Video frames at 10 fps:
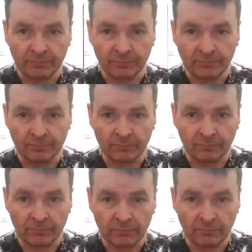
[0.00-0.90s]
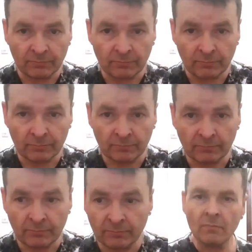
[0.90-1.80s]

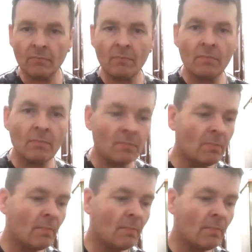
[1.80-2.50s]
Nobody speaks.